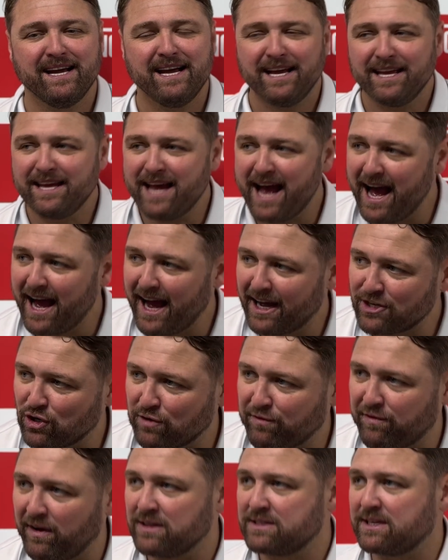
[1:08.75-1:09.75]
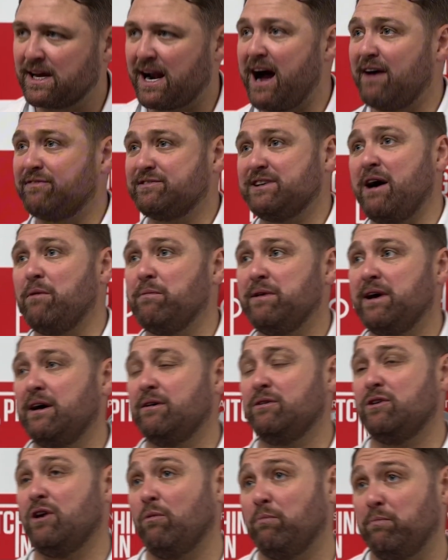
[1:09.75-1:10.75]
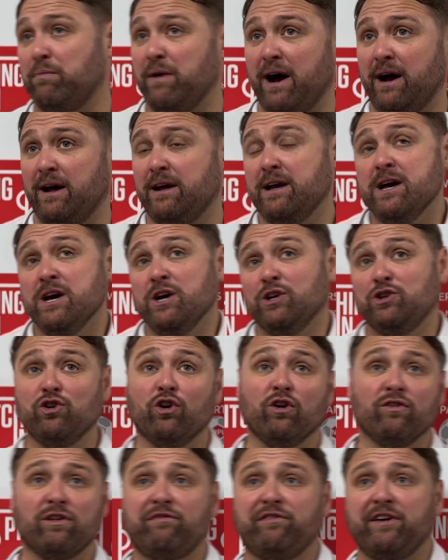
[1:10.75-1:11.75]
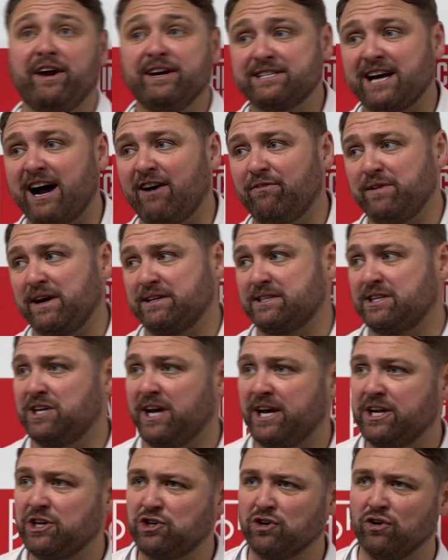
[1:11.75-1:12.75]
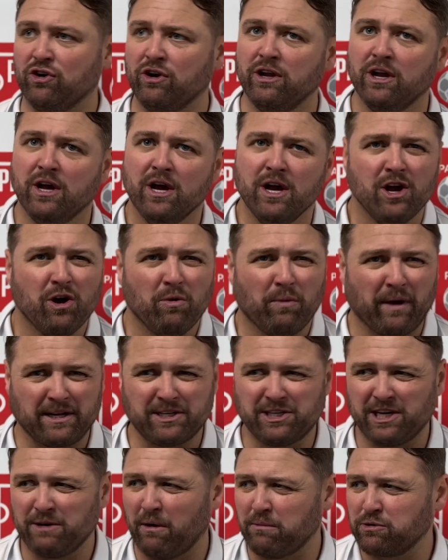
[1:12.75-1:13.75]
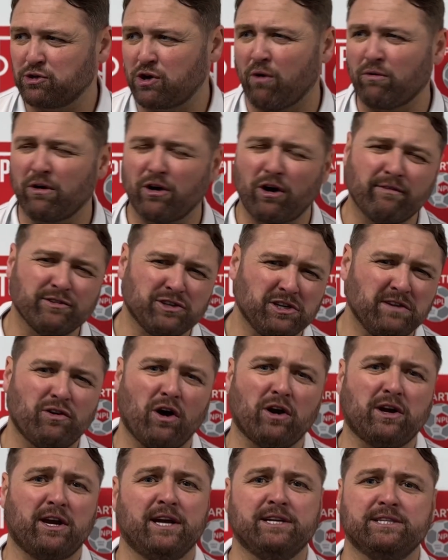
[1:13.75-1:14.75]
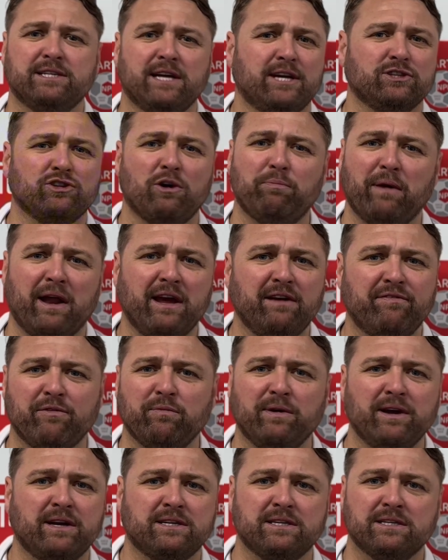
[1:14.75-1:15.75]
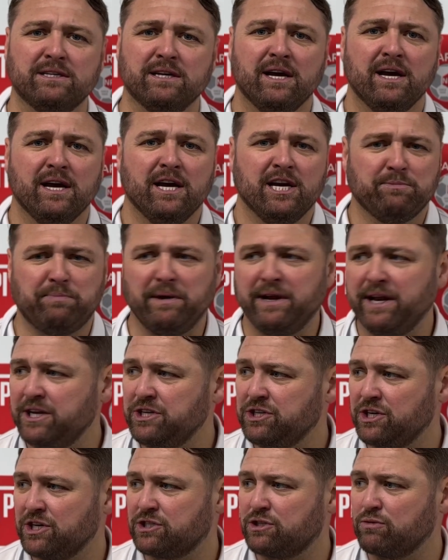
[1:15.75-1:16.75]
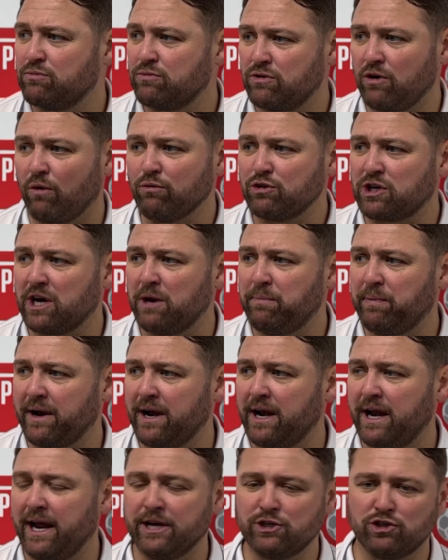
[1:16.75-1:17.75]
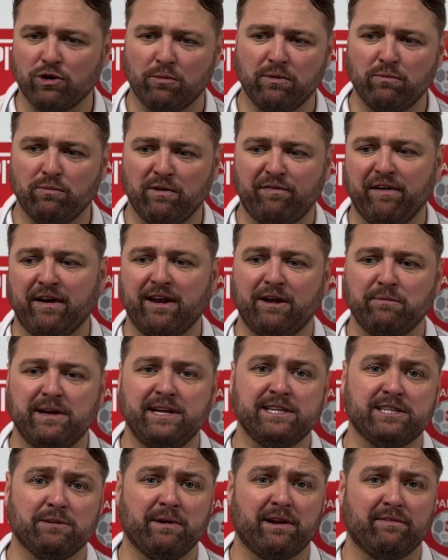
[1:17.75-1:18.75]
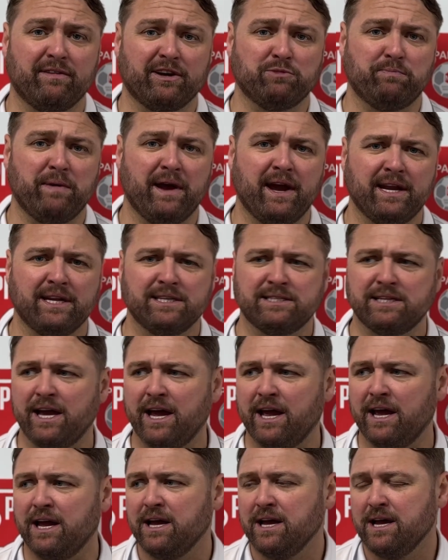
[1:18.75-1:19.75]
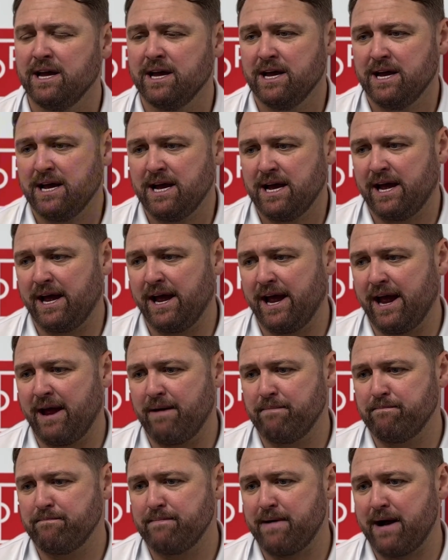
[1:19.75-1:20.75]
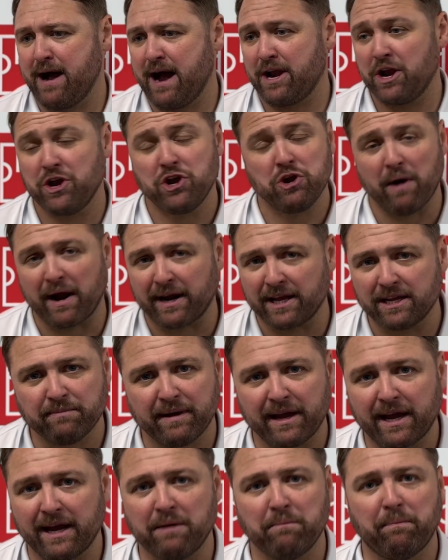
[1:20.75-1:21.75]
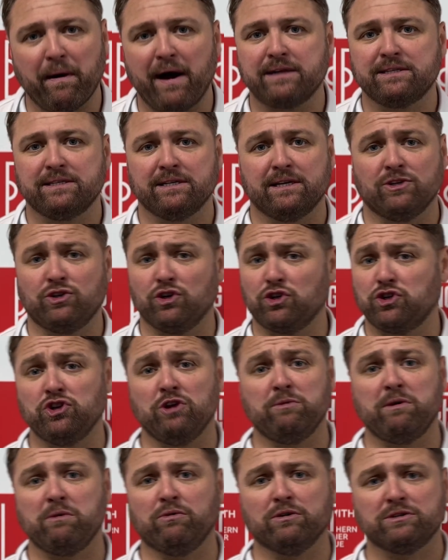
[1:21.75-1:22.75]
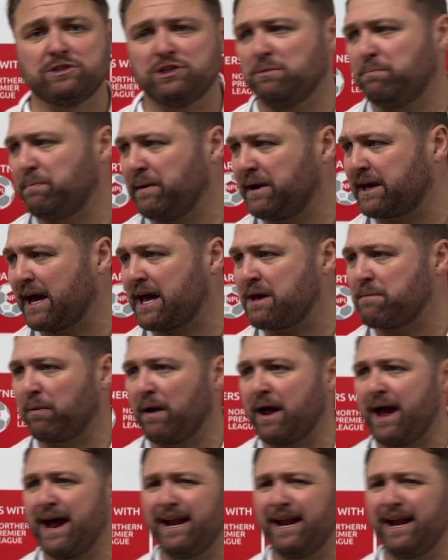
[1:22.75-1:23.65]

Yeah, I just felt at half-time, during the first half we had to change something. We could see what was going on. Obviously, you've got Kings there, he's not played for weeks. He's been injured, no skipper in there, so we felt like we needed a bit of experience there. And I knew Harry'd make an impact. I just knew he would. He's a big game player.